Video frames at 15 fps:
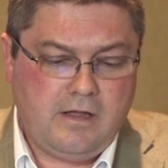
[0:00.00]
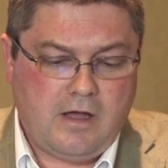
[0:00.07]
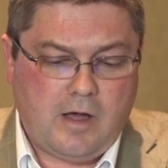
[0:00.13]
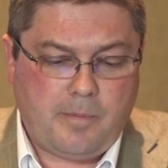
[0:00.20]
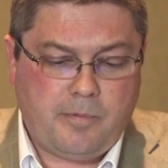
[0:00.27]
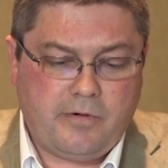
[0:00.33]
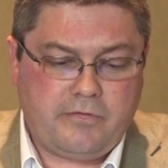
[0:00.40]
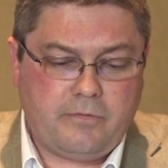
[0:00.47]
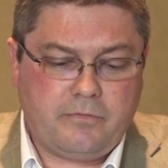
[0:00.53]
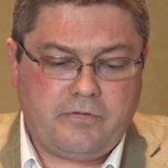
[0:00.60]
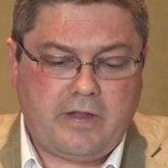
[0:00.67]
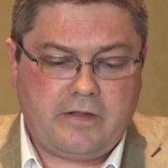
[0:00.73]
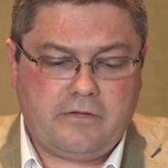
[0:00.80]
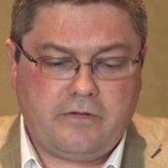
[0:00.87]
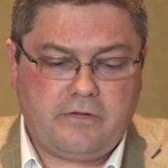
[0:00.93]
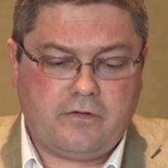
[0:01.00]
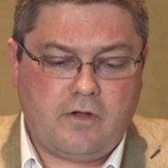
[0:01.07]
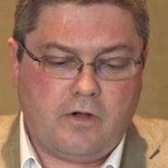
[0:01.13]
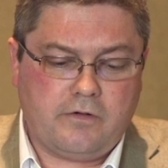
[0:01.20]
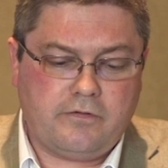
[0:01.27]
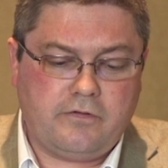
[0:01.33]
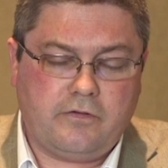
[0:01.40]
Our prism sensors
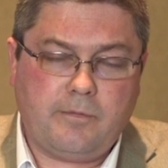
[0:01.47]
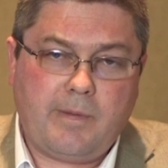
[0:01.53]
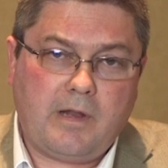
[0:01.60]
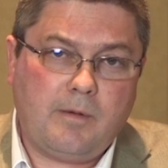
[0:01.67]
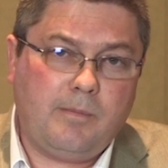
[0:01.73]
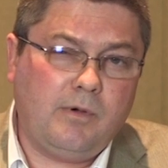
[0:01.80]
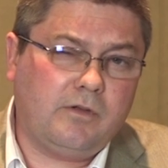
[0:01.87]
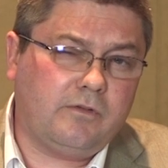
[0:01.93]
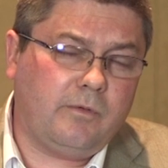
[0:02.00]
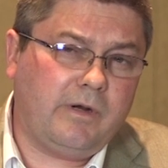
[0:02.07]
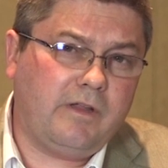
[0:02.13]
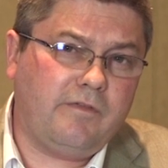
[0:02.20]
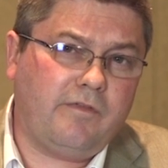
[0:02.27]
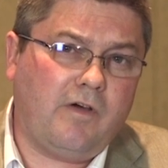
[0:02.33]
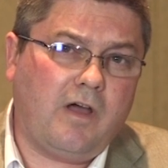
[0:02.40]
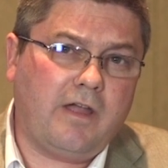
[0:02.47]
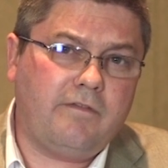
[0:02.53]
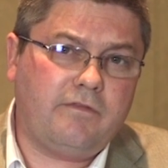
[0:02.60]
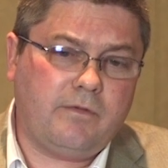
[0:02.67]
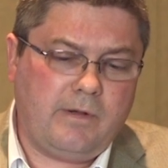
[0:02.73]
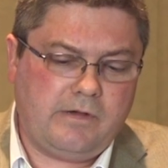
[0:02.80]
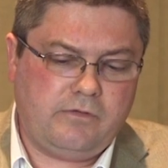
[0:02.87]
cost us about $1.25
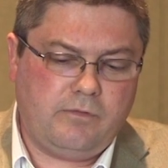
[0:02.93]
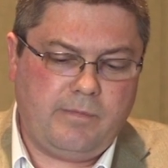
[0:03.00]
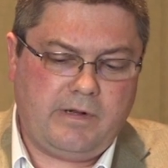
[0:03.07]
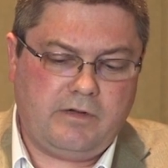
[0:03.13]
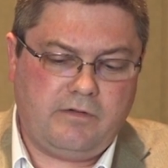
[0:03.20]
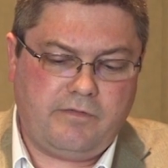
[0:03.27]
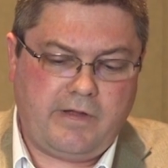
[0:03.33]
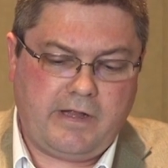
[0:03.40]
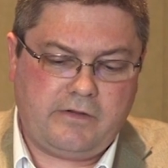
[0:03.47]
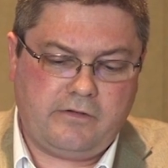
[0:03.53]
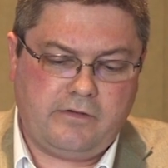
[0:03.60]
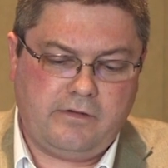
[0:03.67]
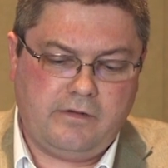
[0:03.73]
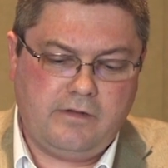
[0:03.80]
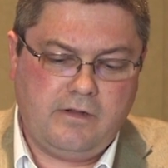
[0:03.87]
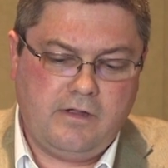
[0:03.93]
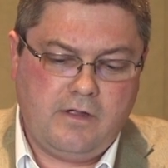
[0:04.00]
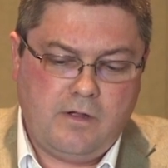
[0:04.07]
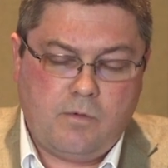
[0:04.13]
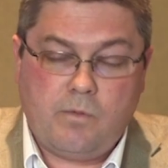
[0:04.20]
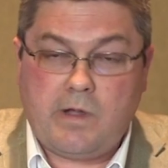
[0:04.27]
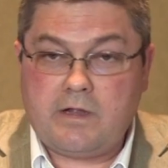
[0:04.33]
to actually manufacture.
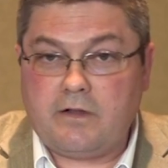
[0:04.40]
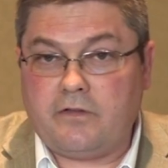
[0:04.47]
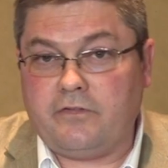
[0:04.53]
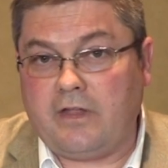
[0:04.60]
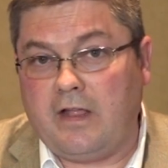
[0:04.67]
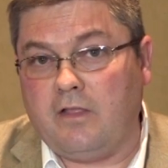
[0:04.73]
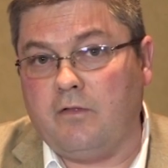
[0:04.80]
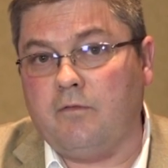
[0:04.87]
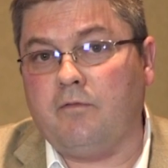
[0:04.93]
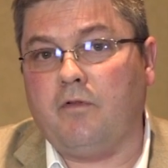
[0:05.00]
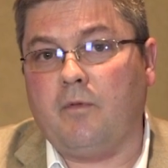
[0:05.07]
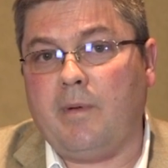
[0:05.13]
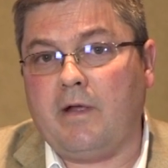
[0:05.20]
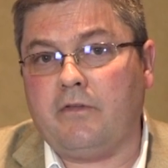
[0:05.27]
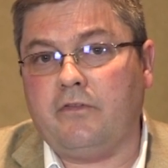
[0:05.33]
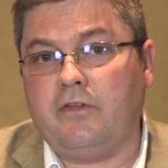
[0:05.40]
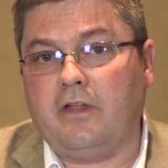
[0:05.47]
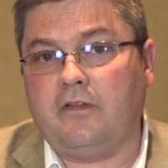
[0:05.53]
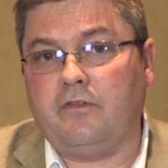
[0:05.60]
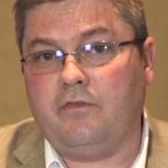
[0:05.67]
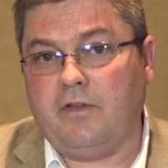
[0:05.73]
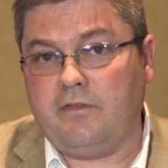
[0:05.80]
We're going to sell them for about
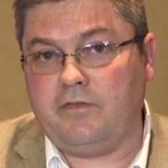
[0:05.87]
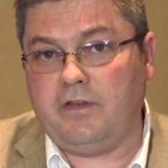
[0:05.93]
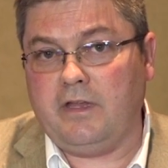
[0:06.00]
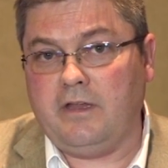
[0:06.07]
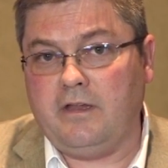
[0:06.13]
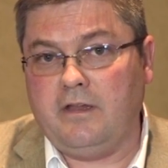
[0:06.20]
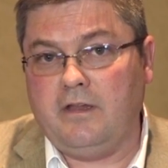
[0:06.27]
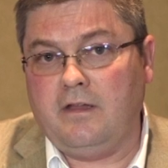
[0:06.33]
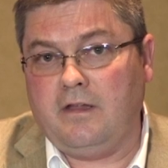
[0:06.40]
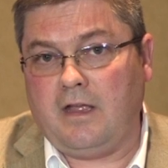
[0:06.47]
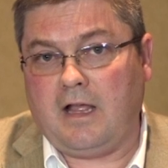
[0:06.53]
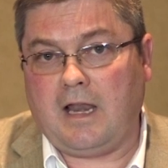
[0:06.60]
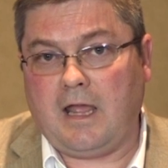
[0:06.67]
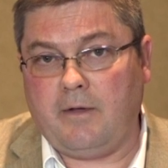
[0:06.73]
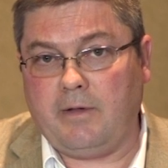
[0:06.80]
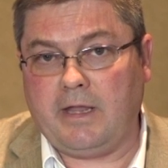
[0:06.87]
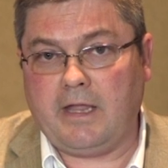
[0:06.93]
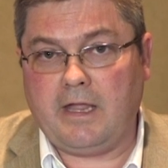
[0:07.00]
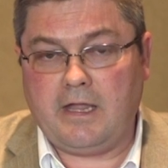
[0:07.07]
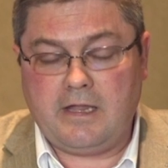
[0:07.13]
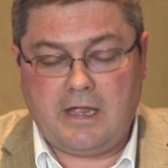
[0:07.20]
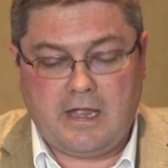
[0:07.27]
$650, allowing
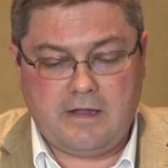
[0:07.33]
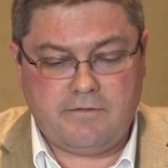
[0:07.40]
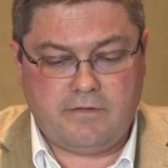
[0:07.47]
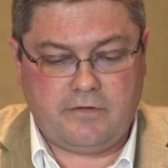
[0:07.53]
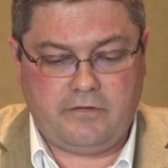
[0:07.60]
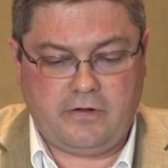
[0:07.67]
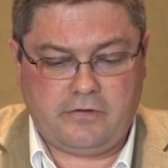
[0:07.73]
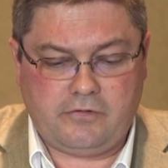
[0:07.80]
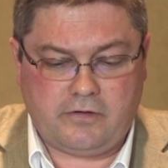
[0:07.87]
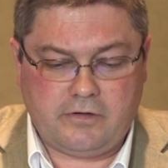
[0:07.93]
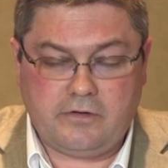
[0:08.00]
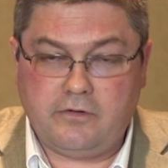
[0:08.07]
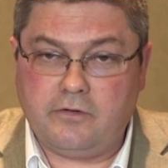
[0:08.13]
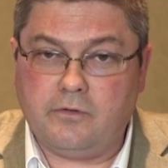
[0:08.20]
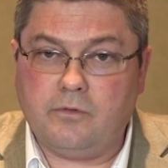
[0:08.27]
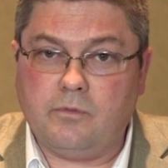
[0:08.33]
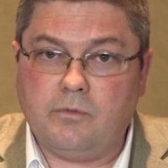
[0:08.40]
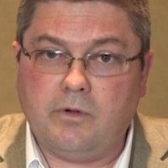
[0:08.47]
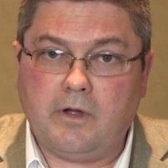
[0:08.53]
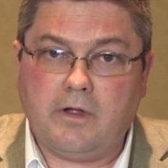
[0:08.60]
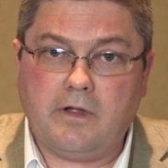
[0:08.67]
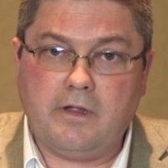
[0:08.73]
a physician
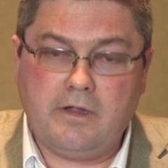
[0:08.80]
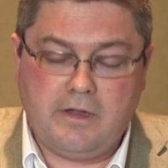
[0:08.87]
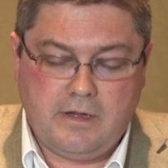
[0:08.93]
to